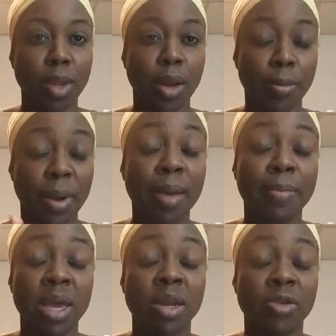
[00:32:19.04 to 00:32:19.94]
There might
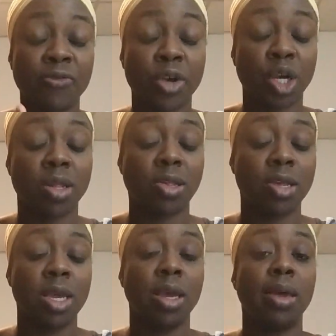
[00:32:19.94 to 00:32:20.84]
be a
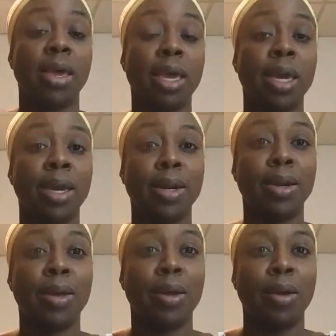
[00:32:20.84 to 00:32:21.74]
deficiency
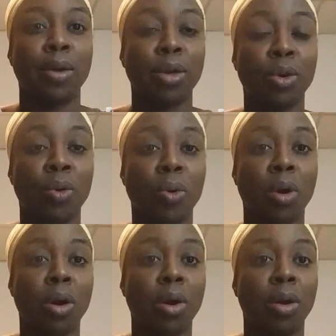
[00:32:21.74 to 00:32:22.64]
in
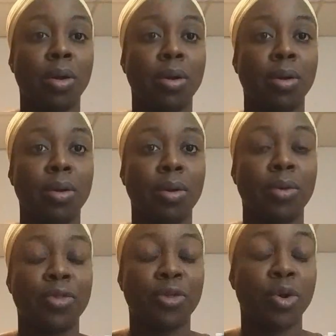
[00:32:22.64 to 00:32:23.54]
your
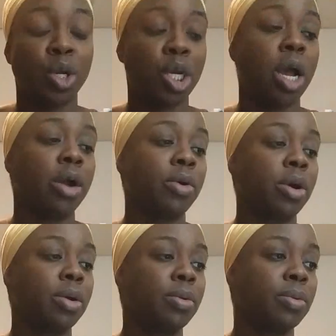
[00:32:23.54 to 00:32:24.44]
third
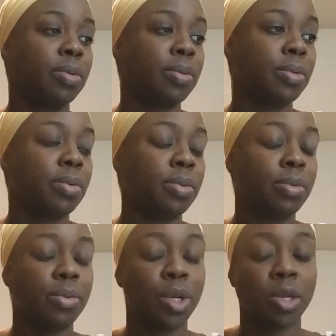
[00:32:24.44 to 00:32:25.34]
chakra,
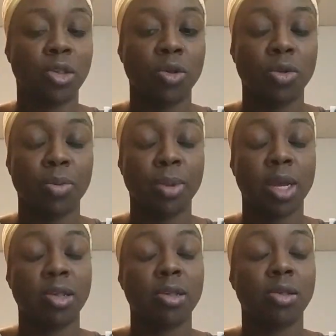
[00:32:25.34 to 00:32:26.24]
which is solar
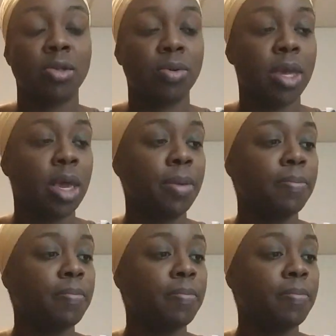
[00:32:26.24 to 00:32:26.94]
plexus. Okay?